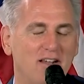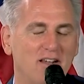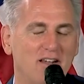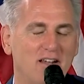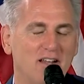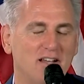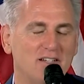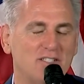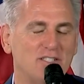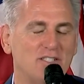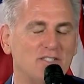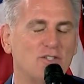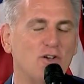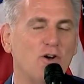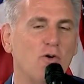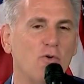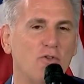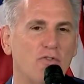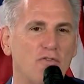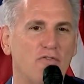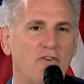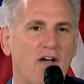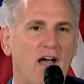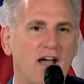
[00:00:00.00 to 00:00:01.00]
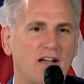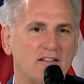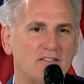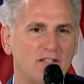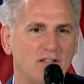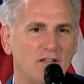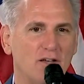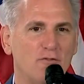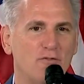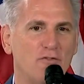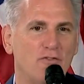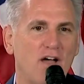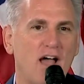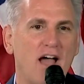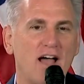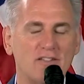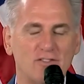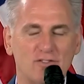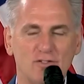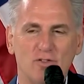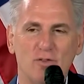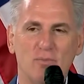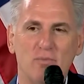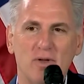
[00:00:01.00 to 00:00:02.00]
let's just go with facts. I think
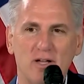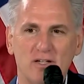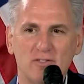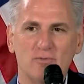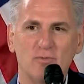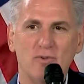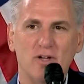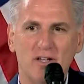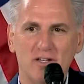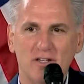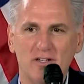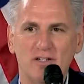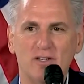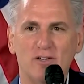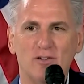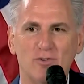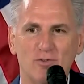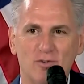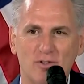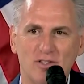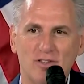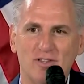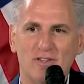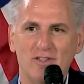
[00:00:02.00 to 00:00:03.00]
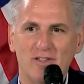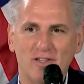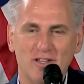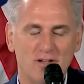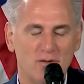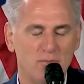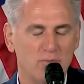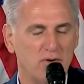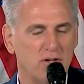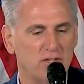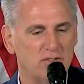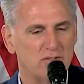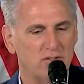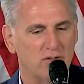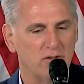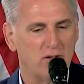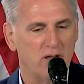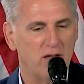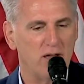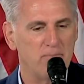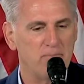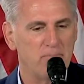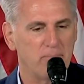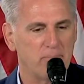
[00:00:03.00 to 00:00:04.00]
facts are the best way to deal with any precedent,
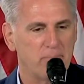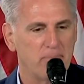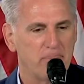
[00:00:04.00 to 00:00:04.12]
okay?